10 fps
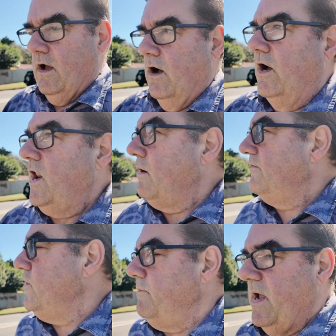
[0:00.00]
I know a
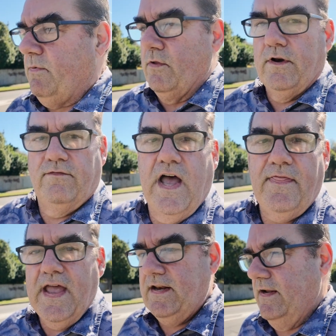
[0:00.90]
few people that have done
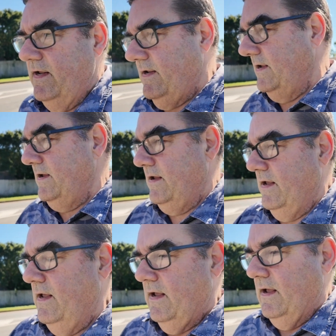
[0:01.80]
that.
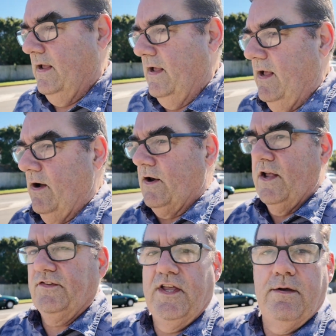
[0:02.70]
I
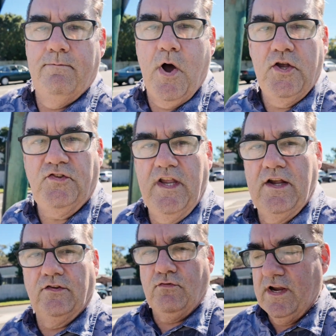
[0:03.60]
don't see them posting
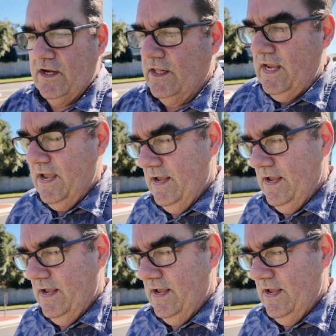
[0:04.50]
as regularly.